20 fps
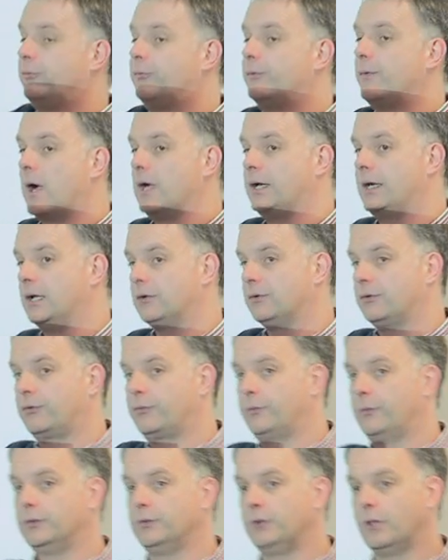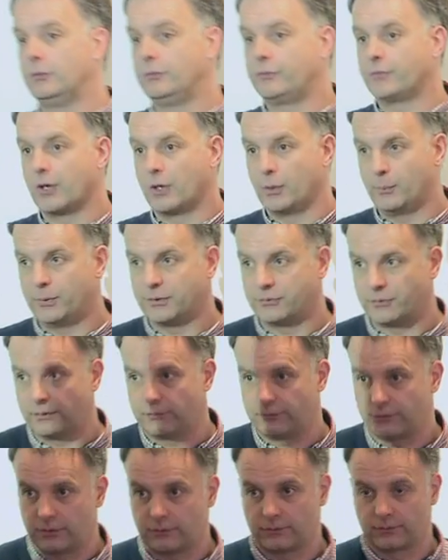finance for new start
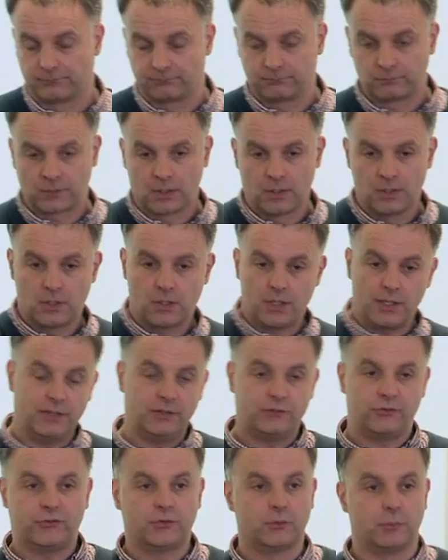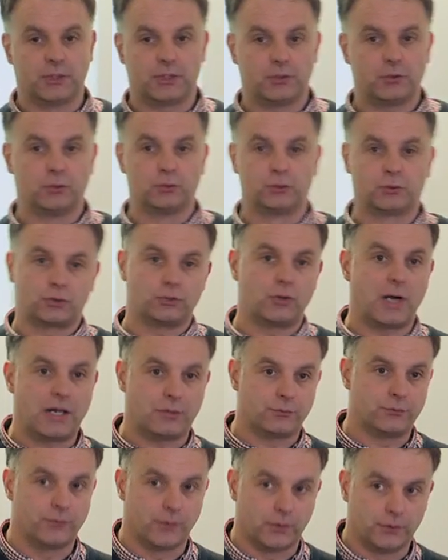businesses. And it's something called
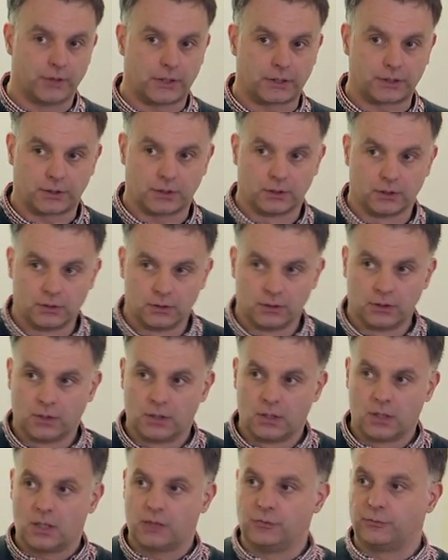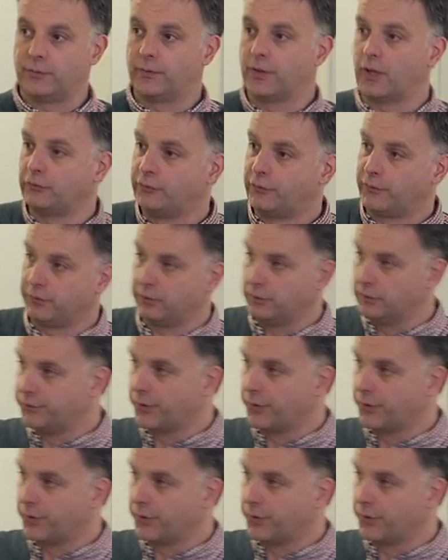crowdfunding. And for those of you who